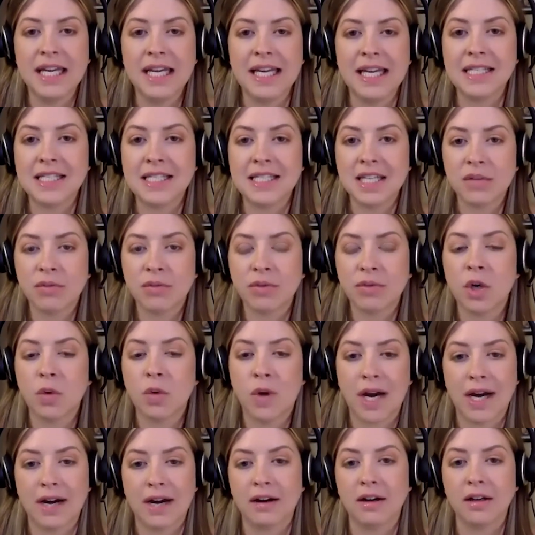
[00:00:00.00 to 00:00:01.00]
It did
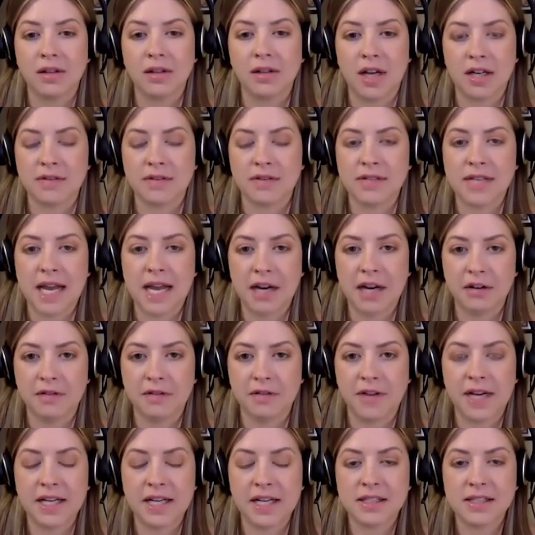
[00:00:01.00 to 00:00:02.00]
require a lot of
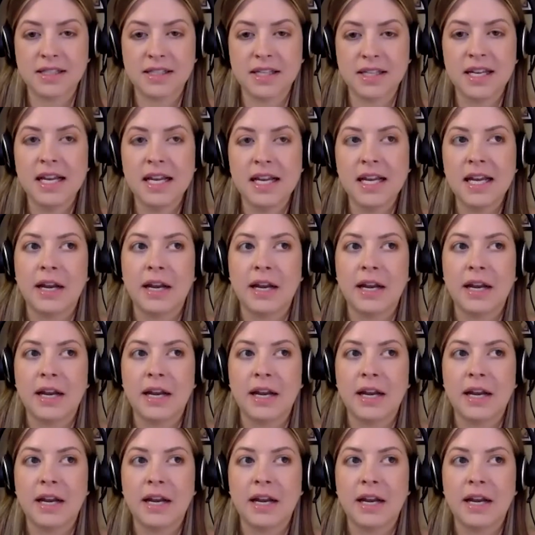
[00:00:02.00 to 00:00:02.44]
sacrifice.